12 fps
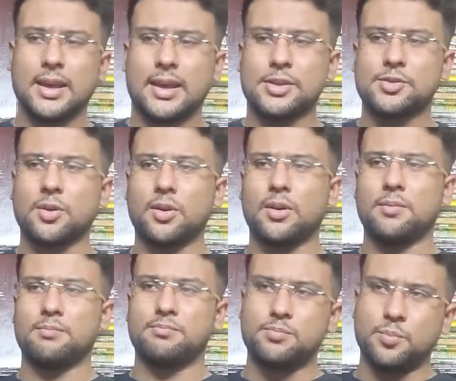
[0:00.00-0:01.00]
Is
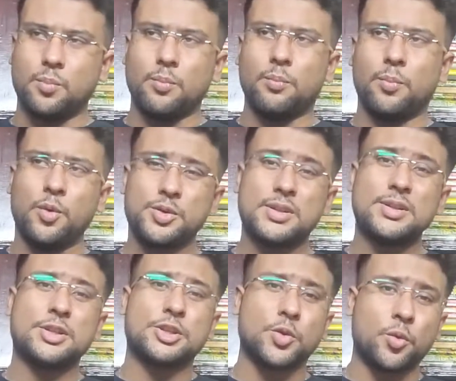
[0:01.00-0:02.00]
mostly
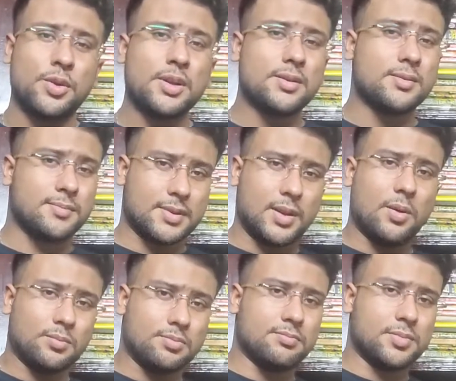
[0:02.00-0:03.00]
story,
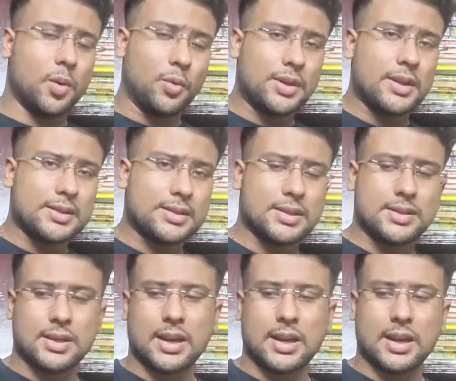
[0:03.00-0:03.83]
oriented.